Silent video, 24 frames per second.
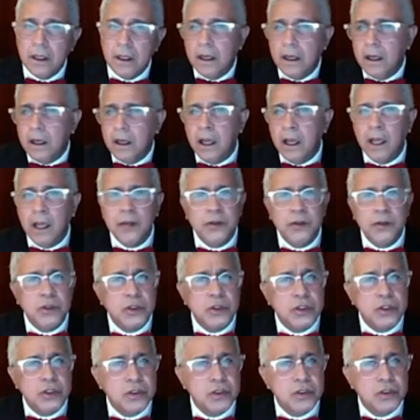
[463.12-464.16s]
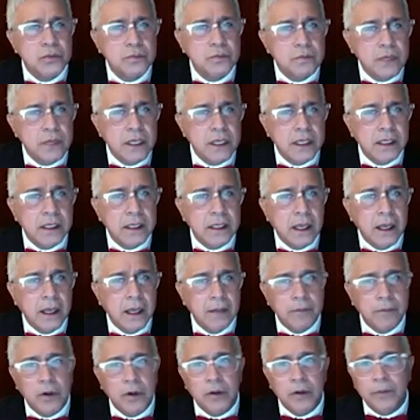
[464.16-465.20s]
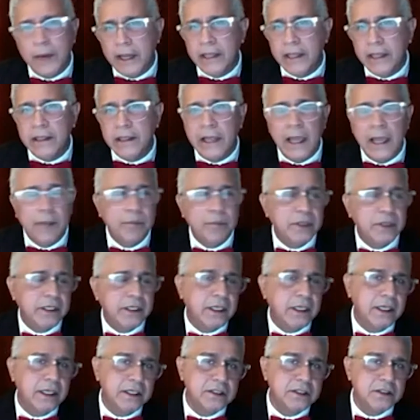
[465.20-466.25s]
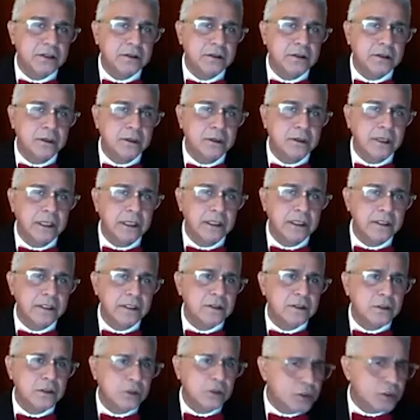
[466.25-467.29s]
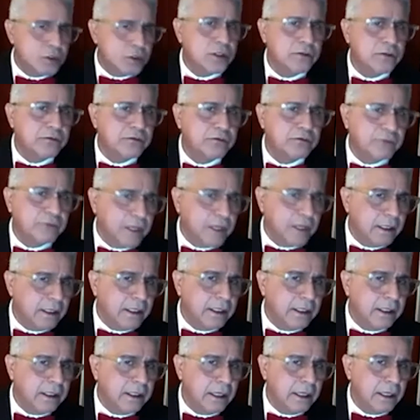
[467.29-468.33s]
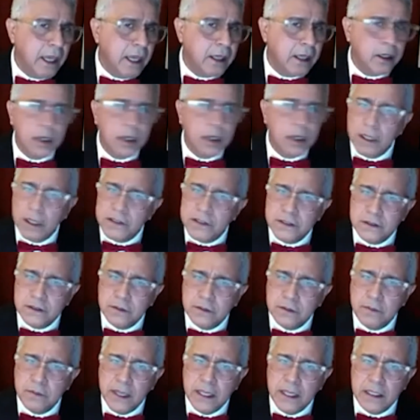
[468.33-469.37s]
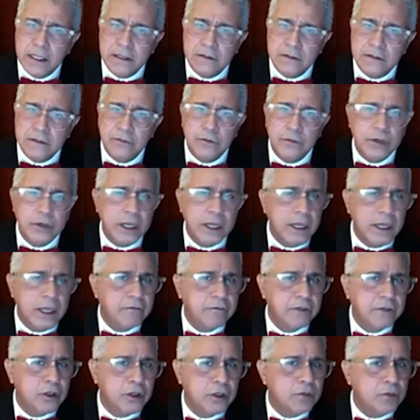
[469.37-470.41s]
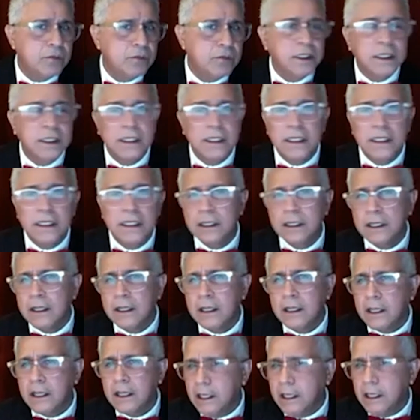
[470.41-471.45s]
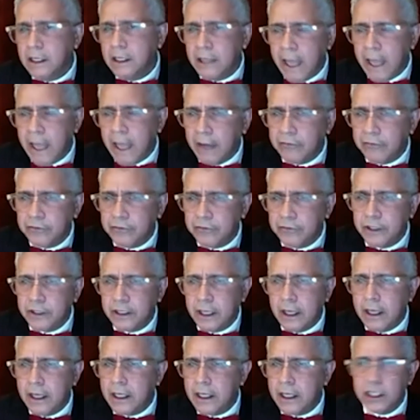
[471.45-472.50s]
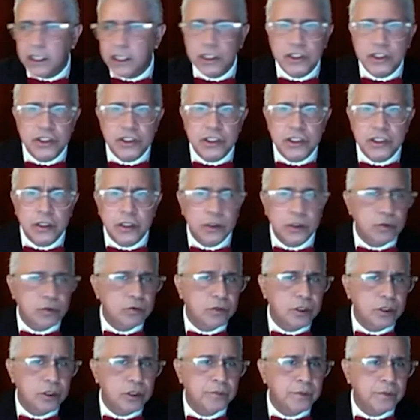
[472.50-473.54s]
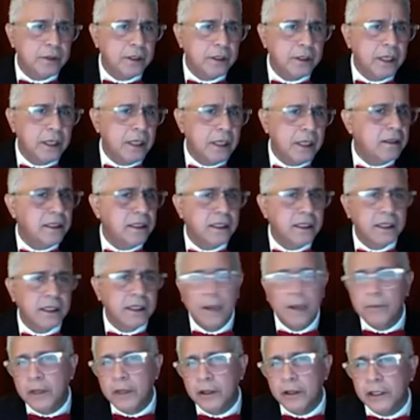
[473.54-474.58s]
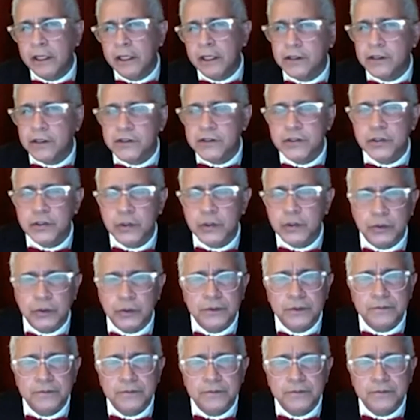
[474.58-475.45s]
How did you make a mobile application that is user-friendly and custom-made for every community in Africa, Asia, Europe, and the Americas too?